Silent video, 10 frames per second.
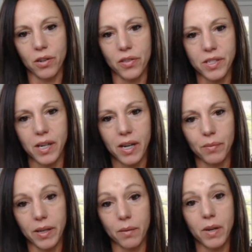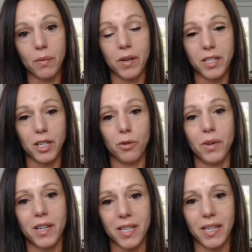all the time. Like I'm coming to you
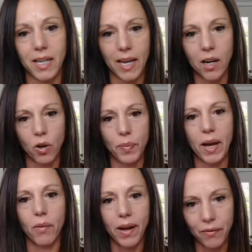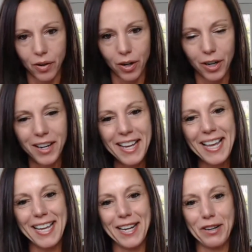because I need help. However,
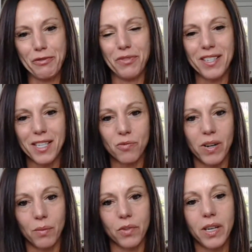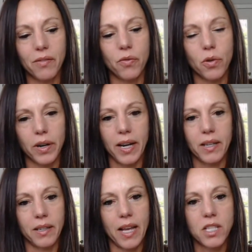you know, this is what I'm looking for.
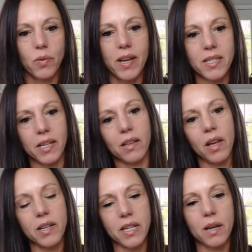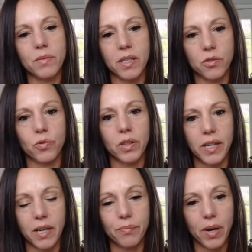And that's why I said a lot of times it's really
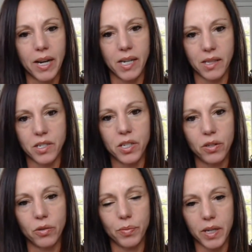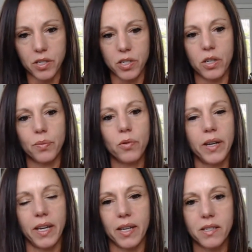combining the two because to your
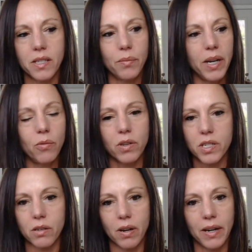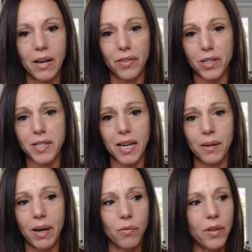point, Ken, somebody wants to go out and have a good
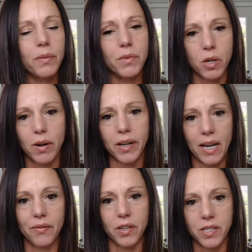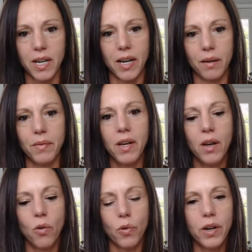time. I want them to go out and have a good time
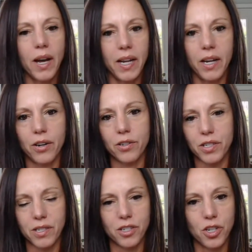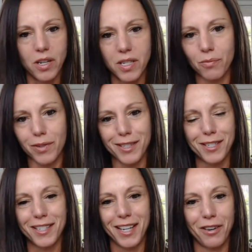we're not here to shut
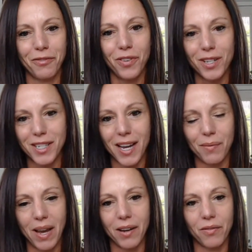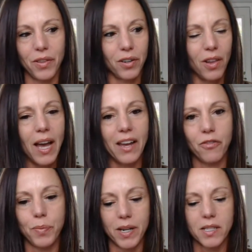someone's you know fun time out of their life
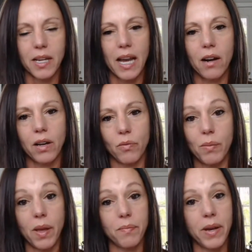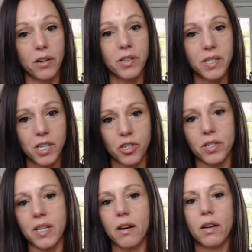but it's like how can we make better
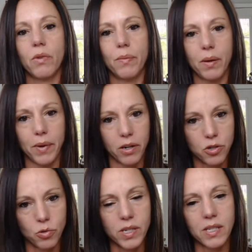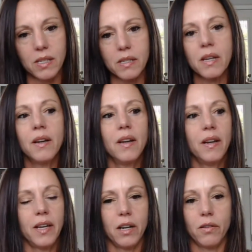decisions how can we make better choices
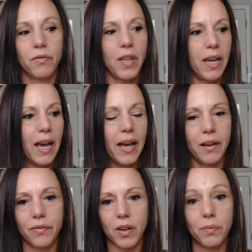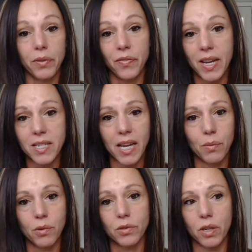you know if they have a buffet
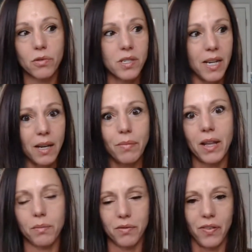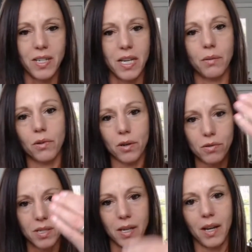table don't stand by the buffet table go
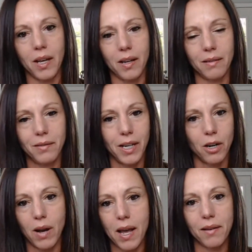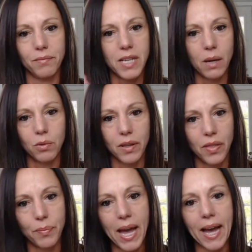sit at you know at table in
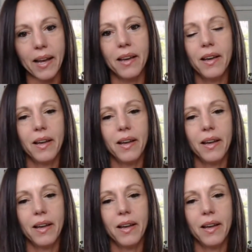the back